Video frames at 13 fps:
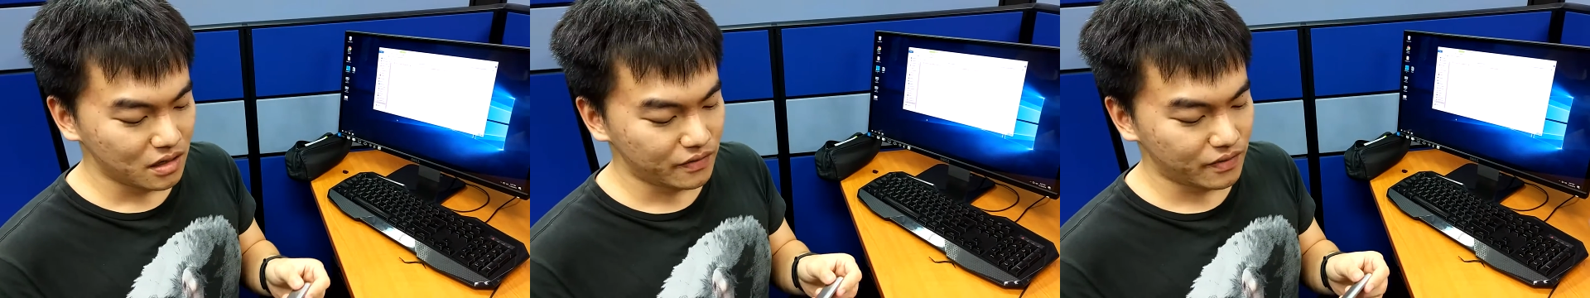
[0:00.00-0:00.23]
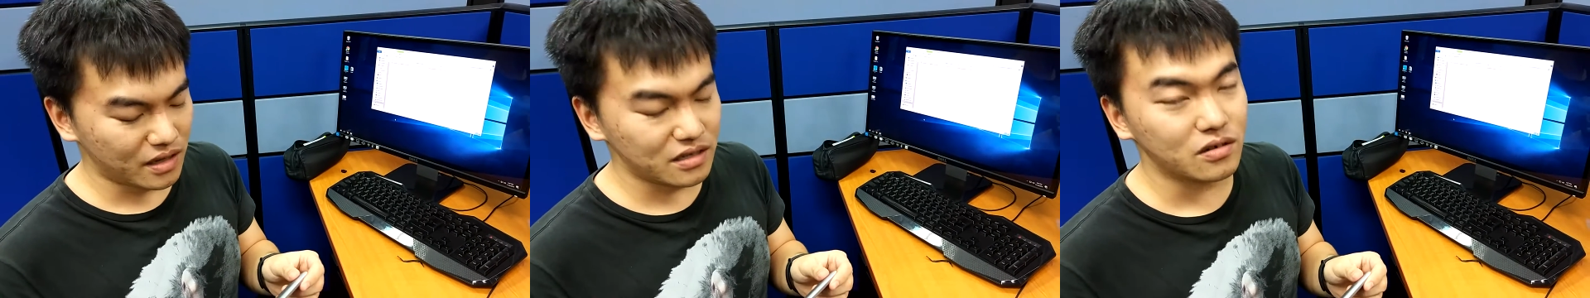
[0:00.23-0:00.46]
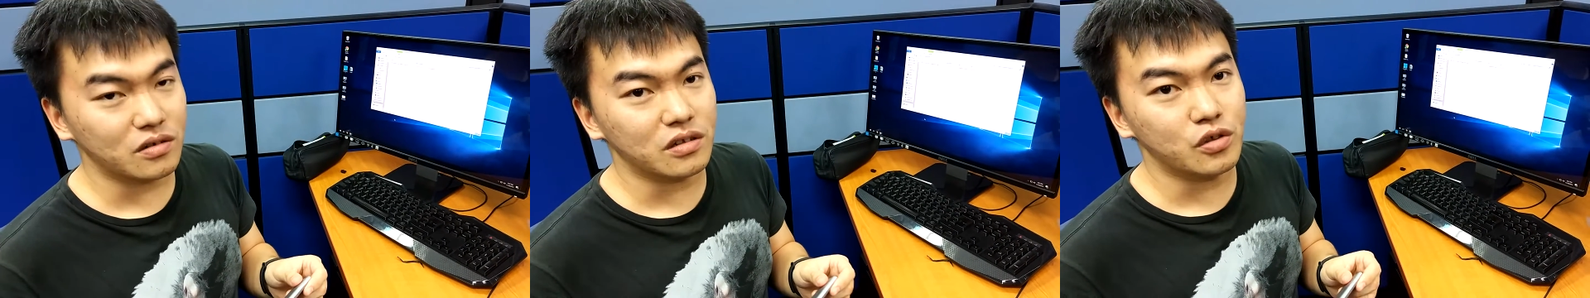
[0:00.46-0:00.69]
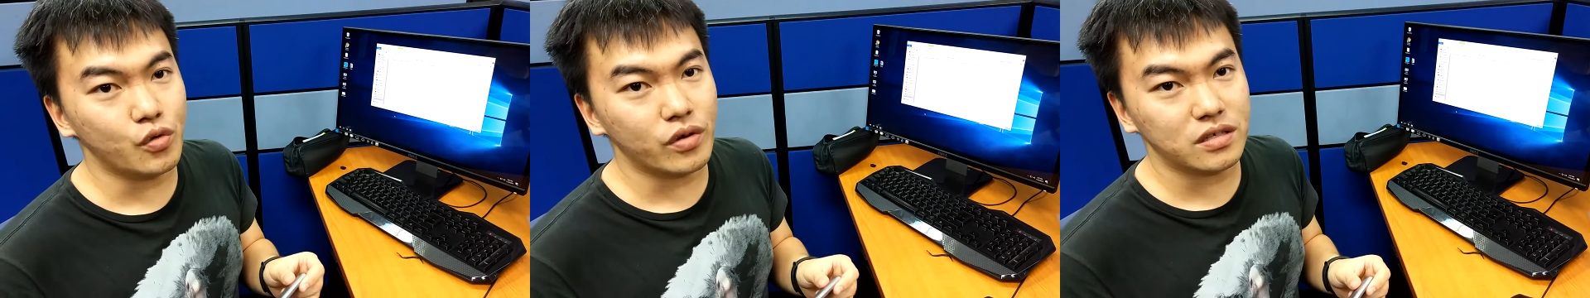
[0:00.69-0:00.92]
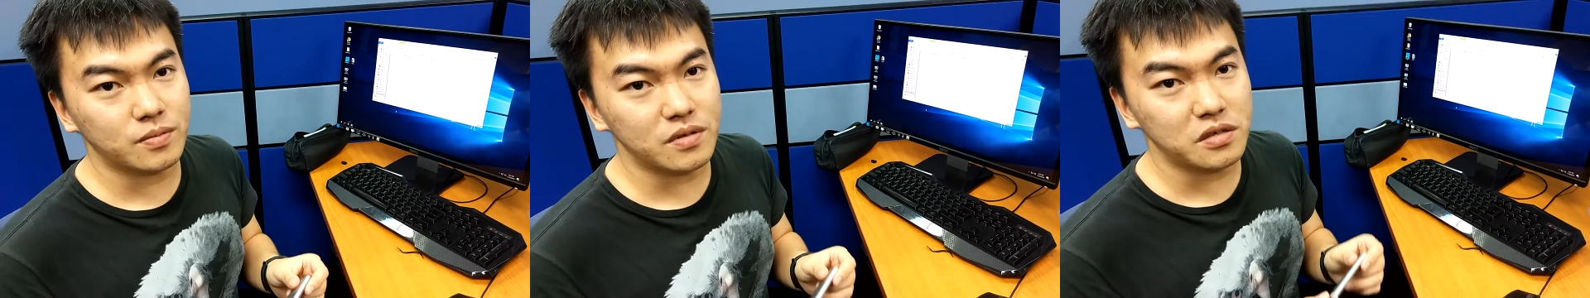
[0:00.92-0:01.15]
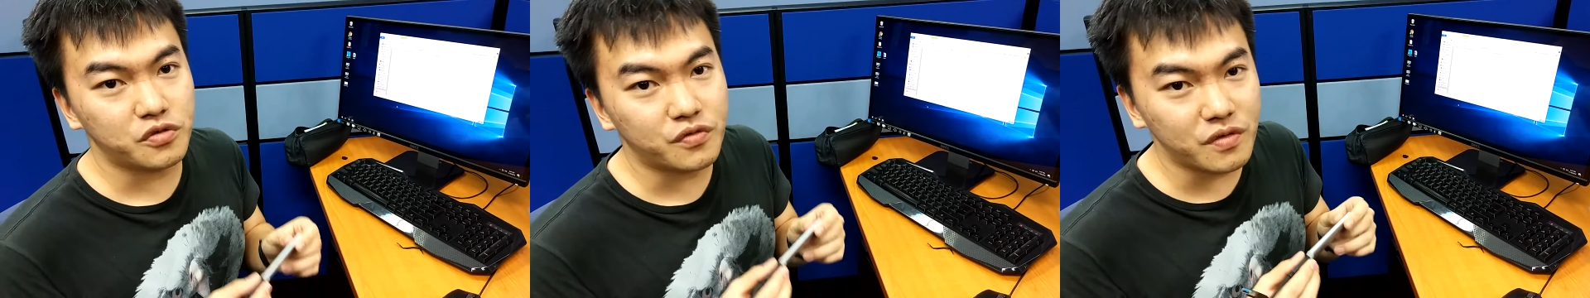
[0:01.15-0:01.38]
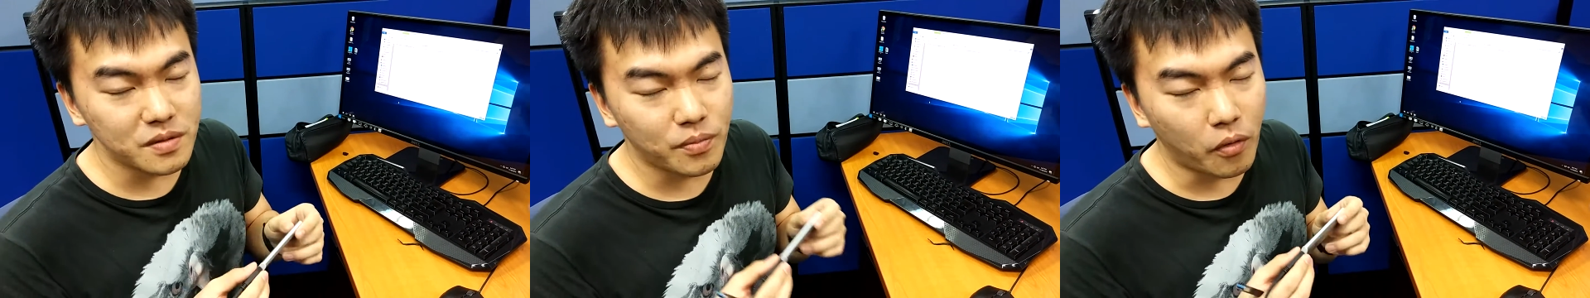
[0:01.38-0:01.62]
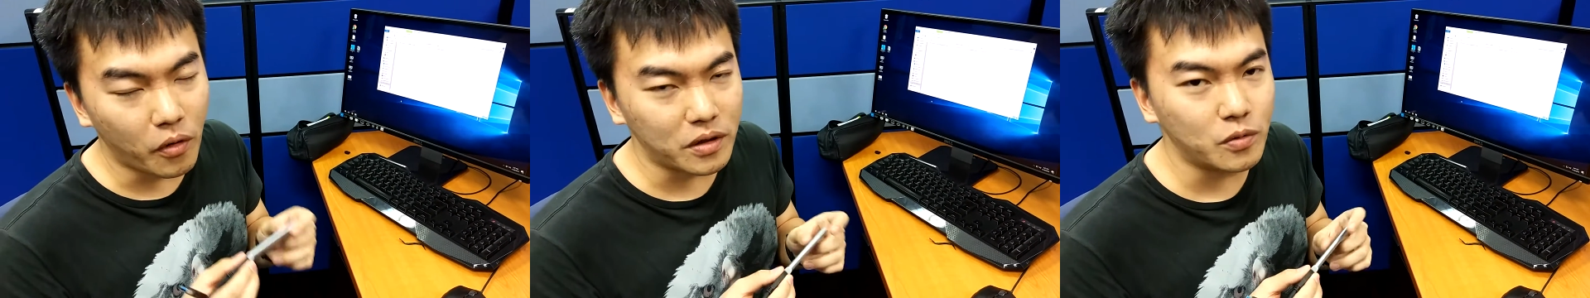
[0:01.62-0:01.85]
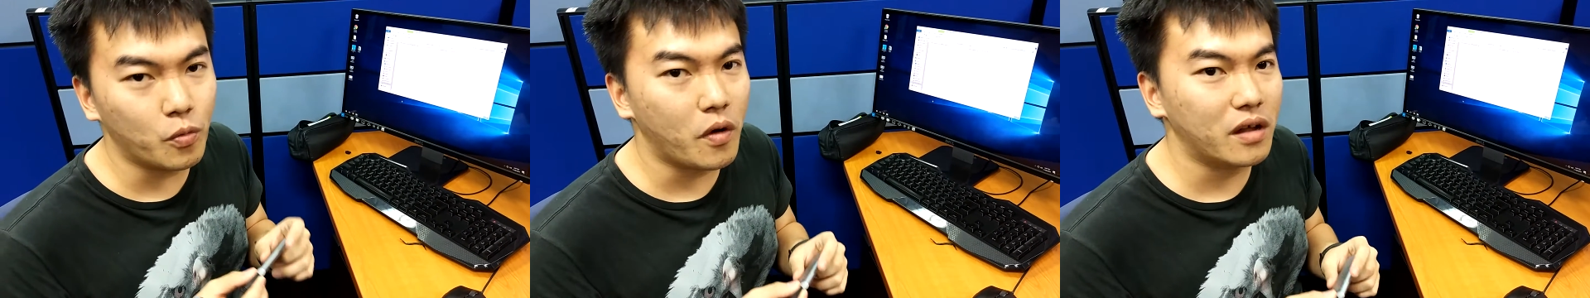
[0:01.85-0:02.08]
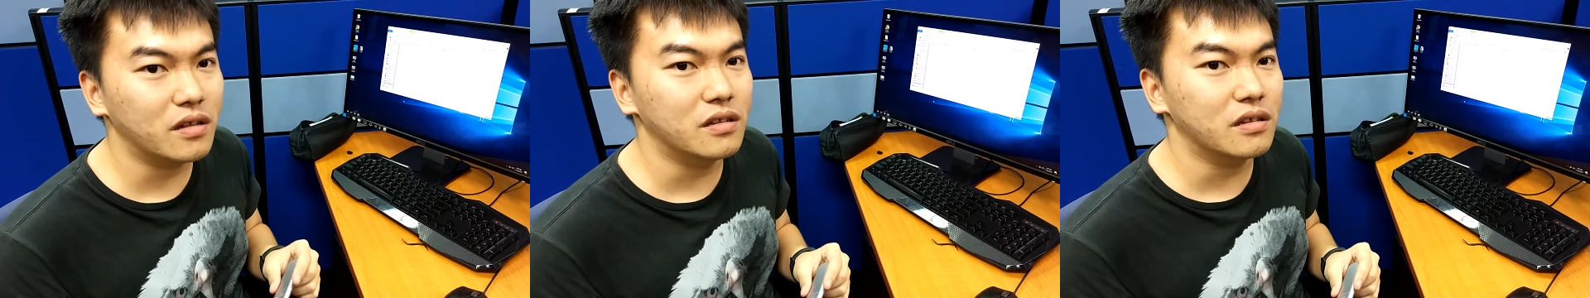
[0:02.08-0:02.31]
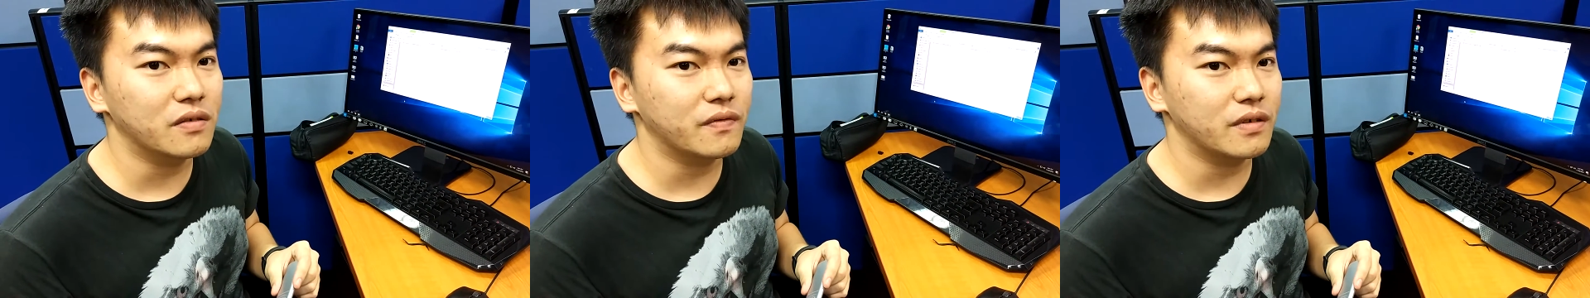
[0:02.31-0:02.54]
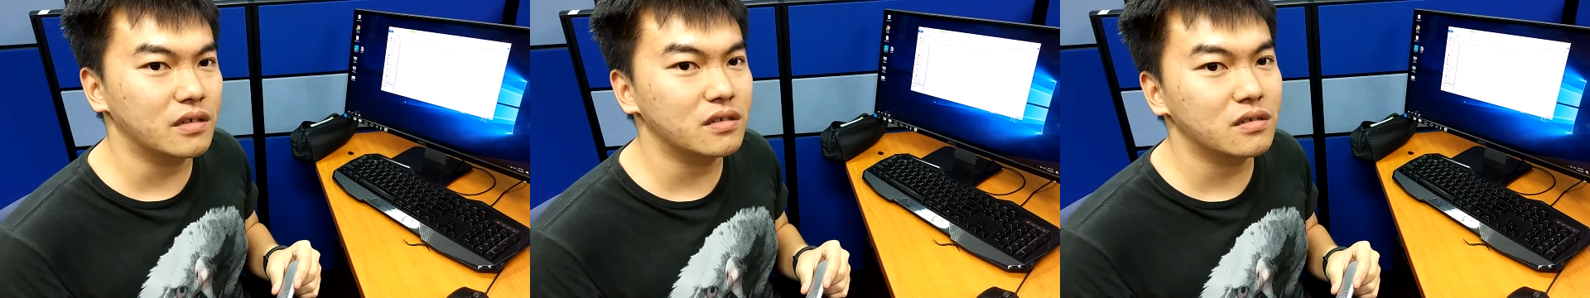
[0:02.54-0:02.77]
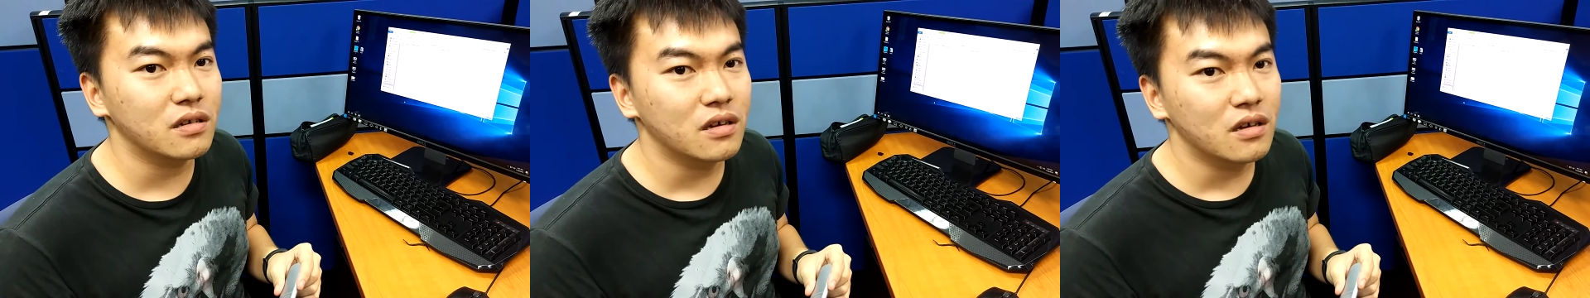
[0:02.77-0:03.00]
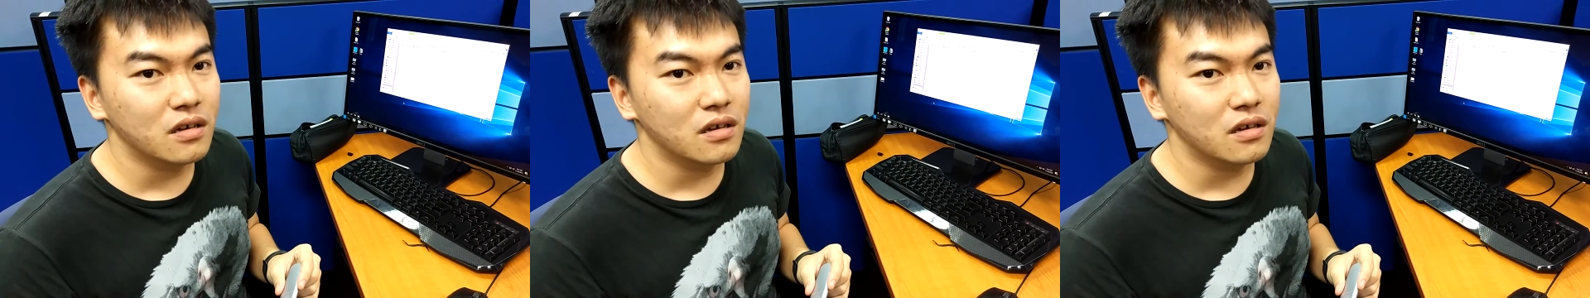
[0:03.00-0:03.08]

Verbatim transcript: It runs on the USB 3.1 interface.